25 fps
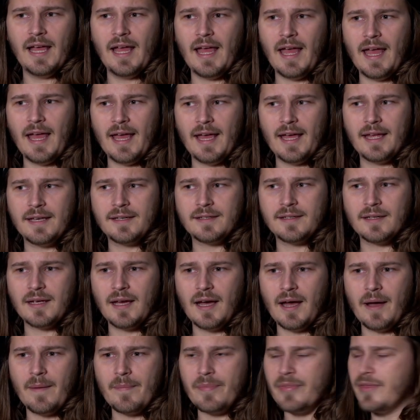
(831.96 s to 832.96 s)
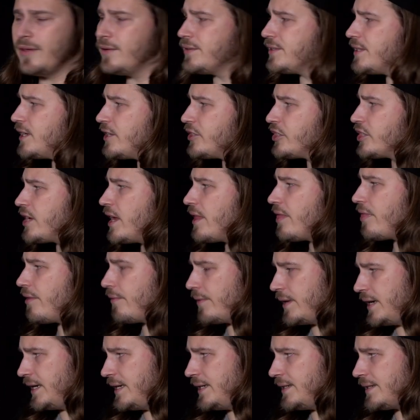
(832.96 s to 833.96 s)
And those are Gen
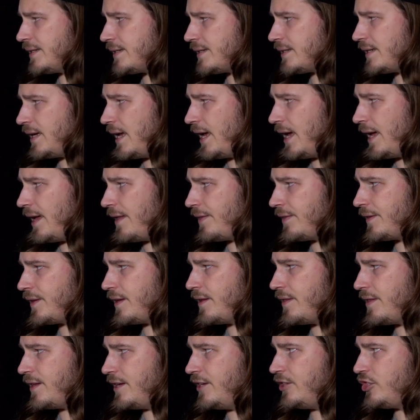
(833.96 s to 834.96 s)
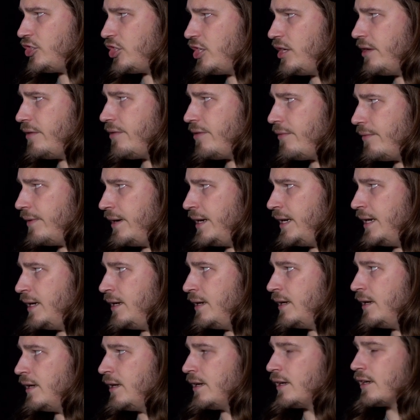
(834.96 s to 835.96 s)
3s, and the
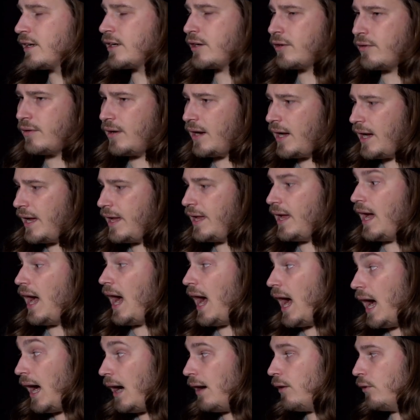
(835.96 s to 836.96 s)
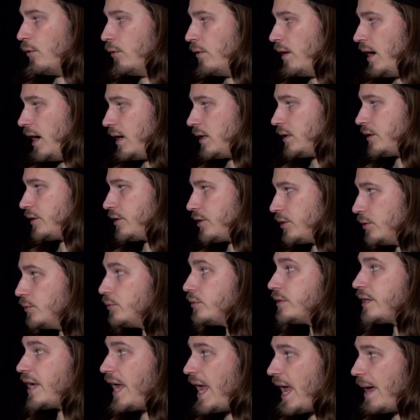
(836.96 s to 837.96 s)
G3 Crye
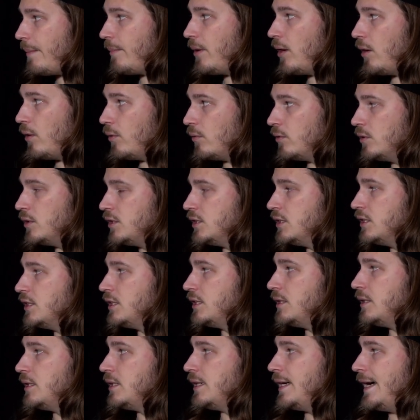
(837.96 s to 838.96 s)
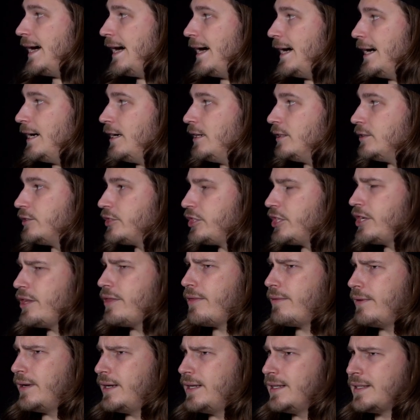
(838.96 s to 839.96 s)
ROR2 camo
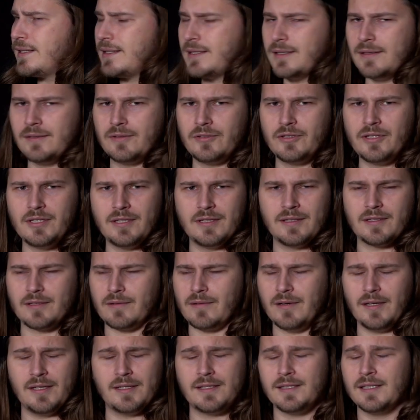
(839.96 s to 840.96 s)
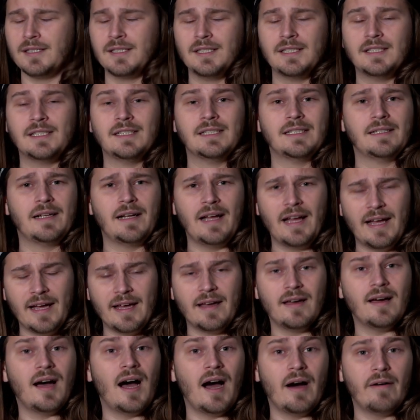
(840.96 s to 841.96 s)
G3s, Jesus Christ,
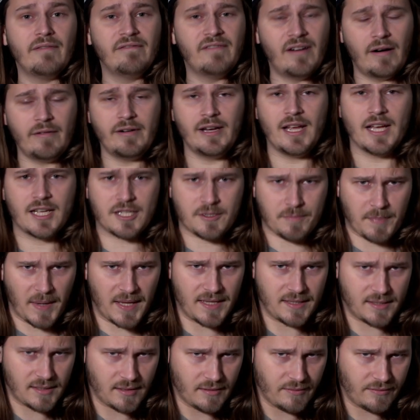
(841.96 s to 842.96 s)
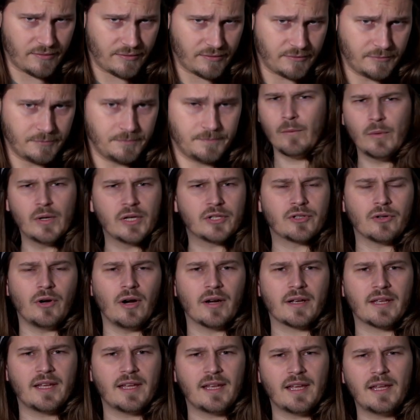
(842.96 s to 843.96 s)
are very expensive. We are
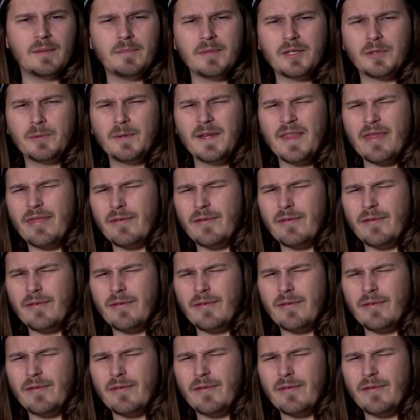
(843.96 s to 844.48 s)
talking in between